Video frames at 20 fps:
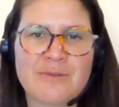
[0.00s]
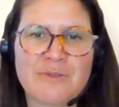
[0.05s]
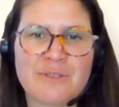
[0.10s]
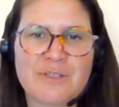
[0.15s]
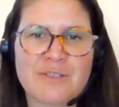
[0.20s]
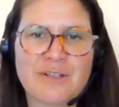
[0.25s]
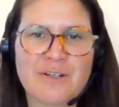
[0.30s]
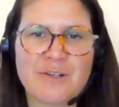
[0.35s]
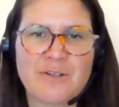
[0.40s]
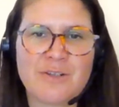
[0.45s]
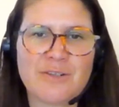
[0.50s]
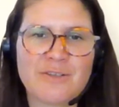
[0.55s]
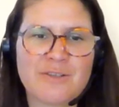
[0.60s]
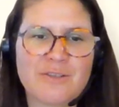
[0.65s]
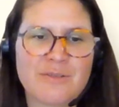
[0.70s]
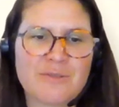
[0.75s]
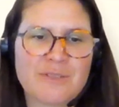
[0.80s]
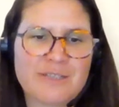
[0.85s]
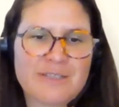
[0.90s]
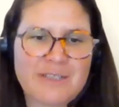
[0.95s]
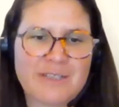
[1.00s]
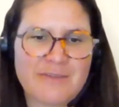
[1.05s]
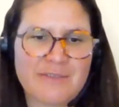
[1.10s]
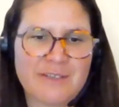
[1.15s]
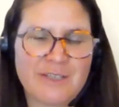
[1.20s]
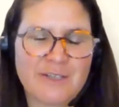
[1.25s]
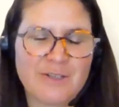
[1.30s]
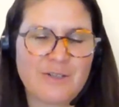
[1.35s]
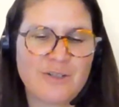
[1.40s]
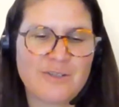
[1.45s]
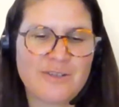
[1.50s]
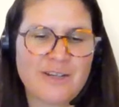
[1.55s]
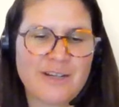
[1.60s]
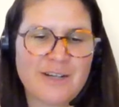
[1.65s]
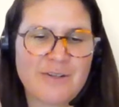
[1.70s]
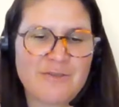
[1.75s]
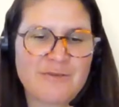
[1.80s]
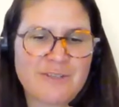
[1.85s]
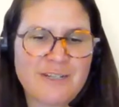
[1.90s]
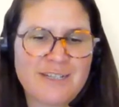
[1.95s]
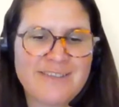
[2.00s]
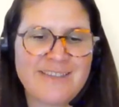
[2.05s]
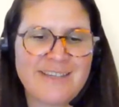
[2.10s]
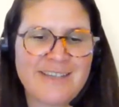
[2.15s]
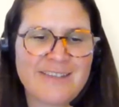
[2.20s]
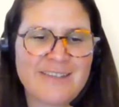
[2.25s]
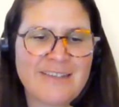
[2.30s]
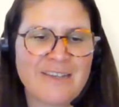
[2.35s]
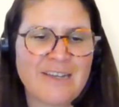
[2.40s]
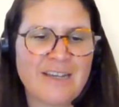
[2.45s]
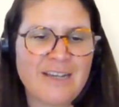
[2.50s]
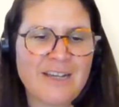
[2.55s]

re- are receiving or they're afraid that